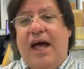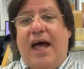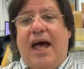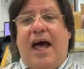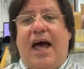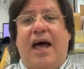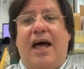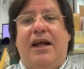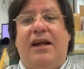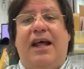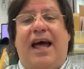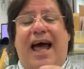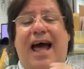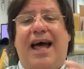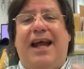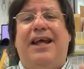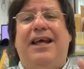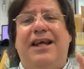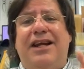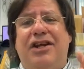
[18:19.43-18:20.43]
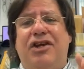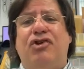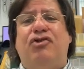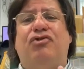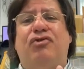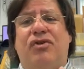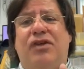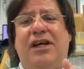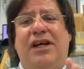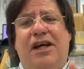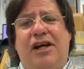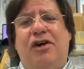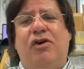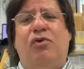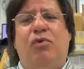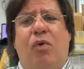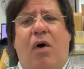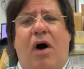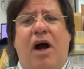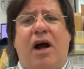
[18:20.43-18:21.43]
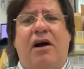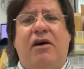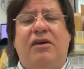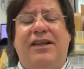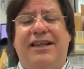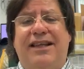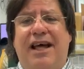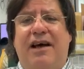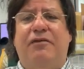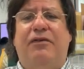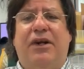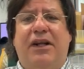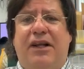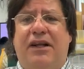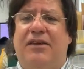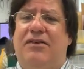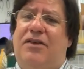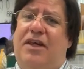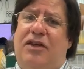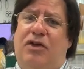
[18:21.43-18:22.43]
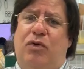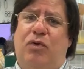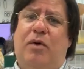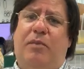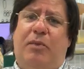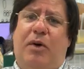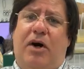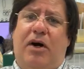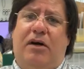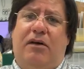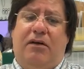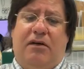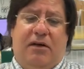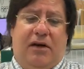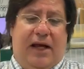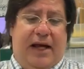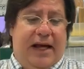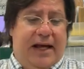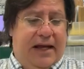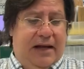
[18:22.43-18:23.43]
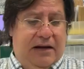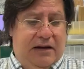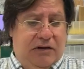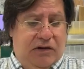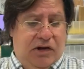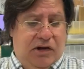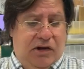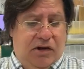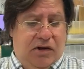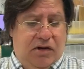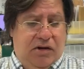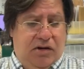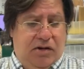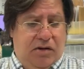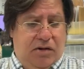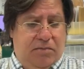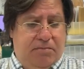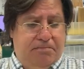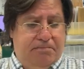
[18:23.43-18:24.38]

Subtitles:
And adding an interesting ear wire definitely sets you apart. And